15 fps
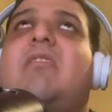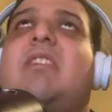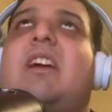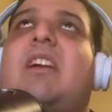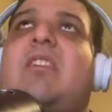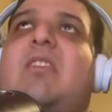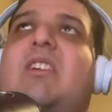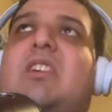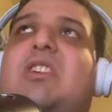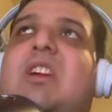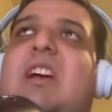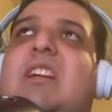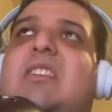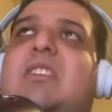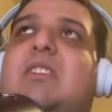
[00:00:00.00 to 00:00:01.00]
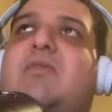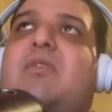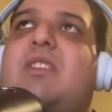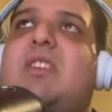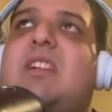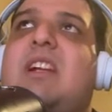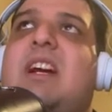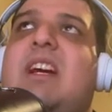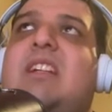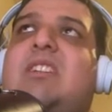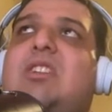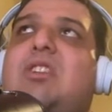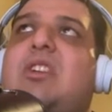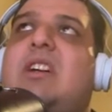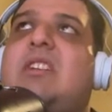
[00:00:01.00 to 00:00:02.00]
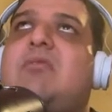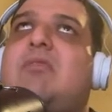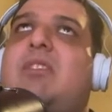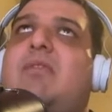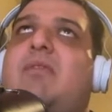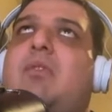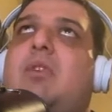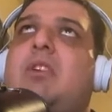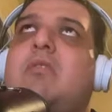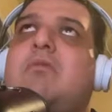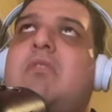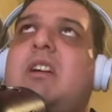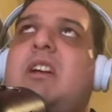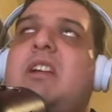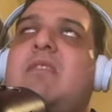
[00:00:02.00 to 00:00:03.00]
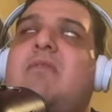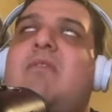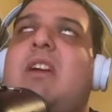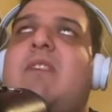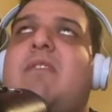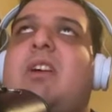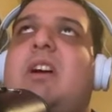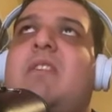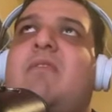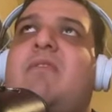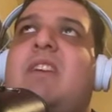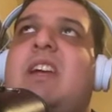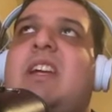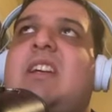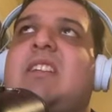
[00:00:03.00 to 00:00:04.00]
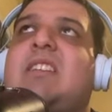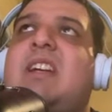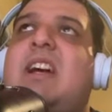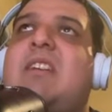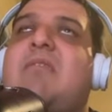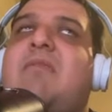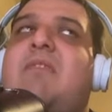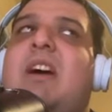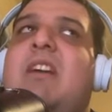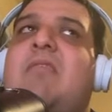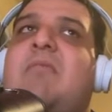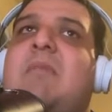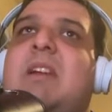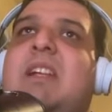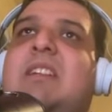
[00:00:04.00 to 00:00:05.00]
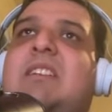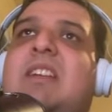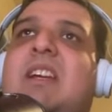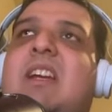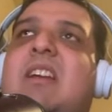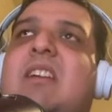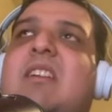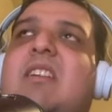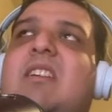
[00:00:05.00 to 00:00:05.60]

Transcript: We get early chances for the Knights. Shots were 4-1 in favor of Vegas at 5 minutes in.